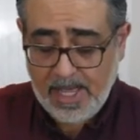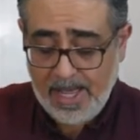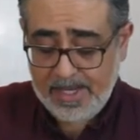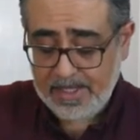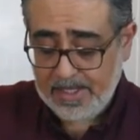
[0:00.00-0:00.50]

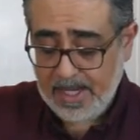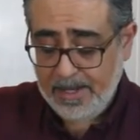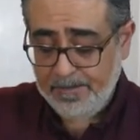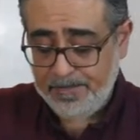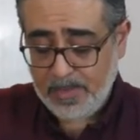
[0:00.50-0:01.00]
And
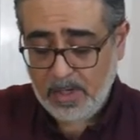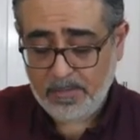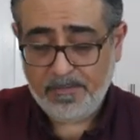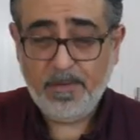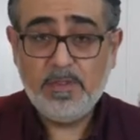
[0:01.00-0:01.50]
um,
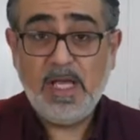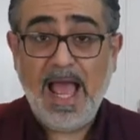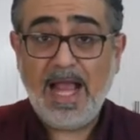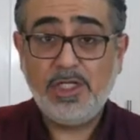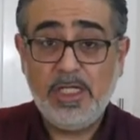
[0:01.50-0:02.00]
on foods that
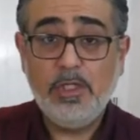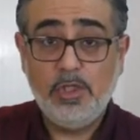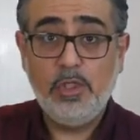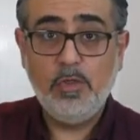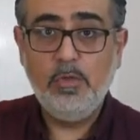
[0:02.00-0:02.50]
actually
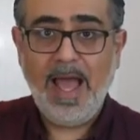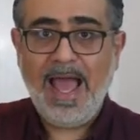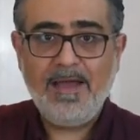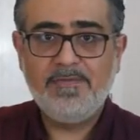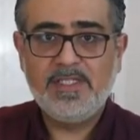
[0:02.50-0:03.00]
do
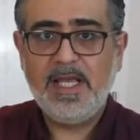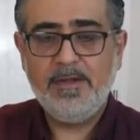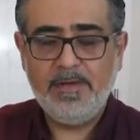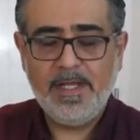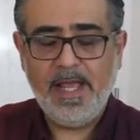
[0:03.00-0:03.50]
have
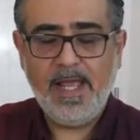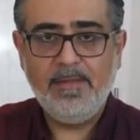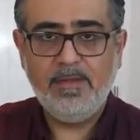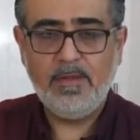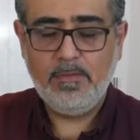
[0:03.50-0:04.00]
celery
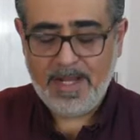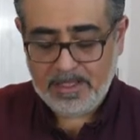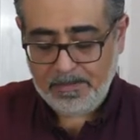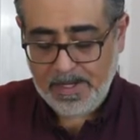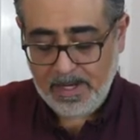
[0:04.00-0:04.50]
in the
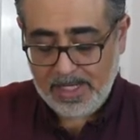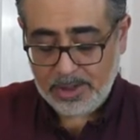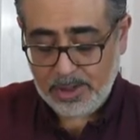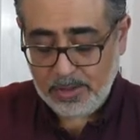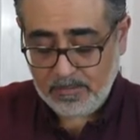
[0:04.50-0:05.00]
recipe, like
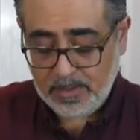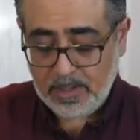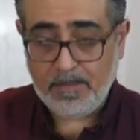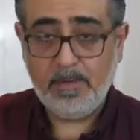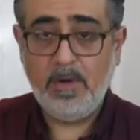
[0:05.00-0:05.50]
stews for
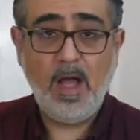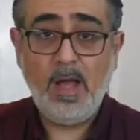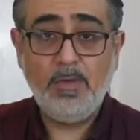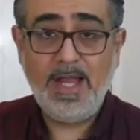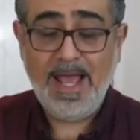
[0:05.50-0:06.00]
example,
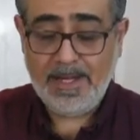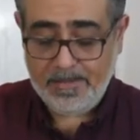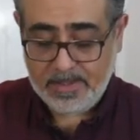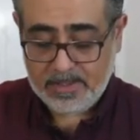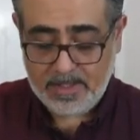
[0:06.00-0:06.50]
I wouldn't add it
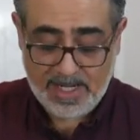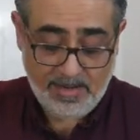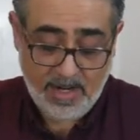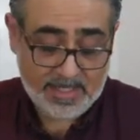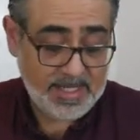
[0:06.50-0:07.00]
because I
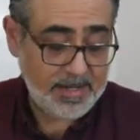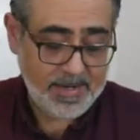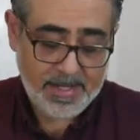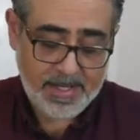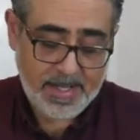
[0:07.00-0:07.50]
don't like
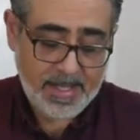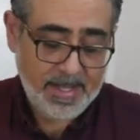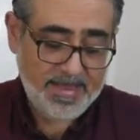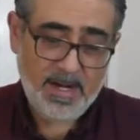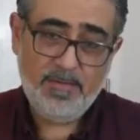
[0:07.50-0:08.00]
celery.
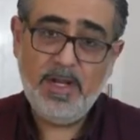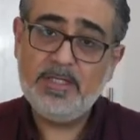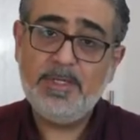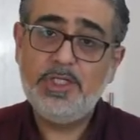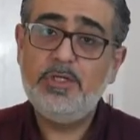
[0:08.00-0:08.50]
And then I
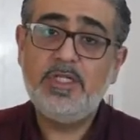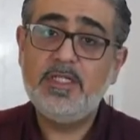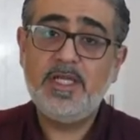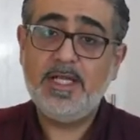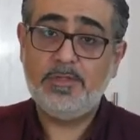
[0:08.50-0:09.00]
realized my stews
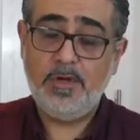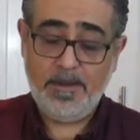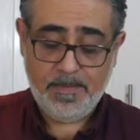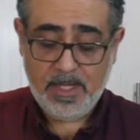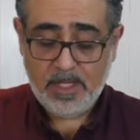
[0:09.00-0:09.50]
didn't taste
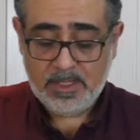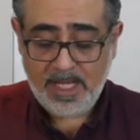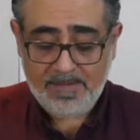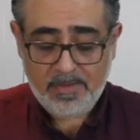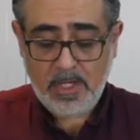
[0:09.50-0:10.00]
right. So
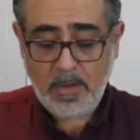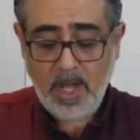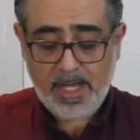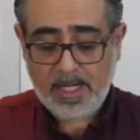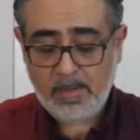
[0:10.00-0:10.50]
even though
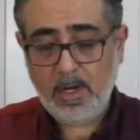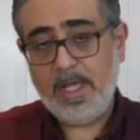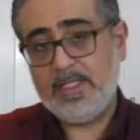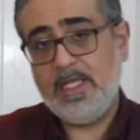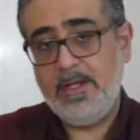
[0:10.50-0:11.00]
I don't
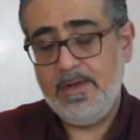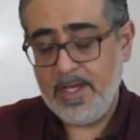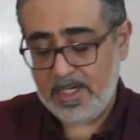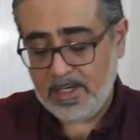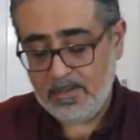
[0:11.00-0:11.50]
like celery
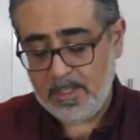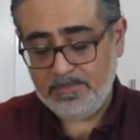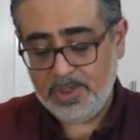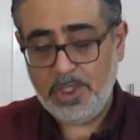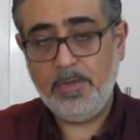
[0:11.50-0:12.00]
and I don't want
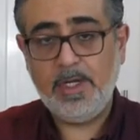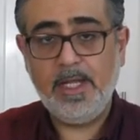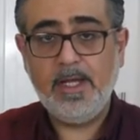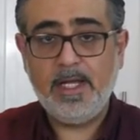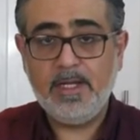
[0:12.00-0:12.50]
to chew on
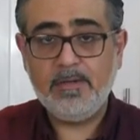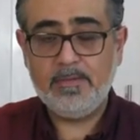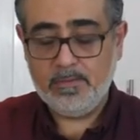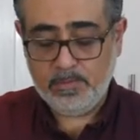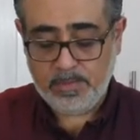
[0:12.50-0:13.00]
it, I
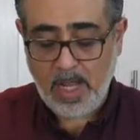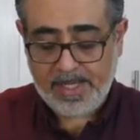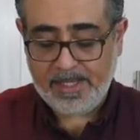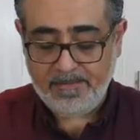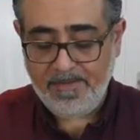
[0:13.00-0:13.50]
don't
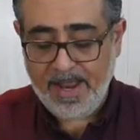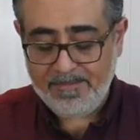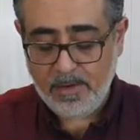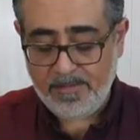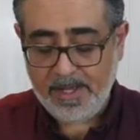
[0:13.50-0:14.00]
like the
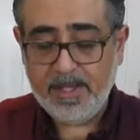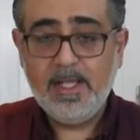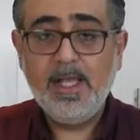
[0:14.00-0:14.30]
flavor of it,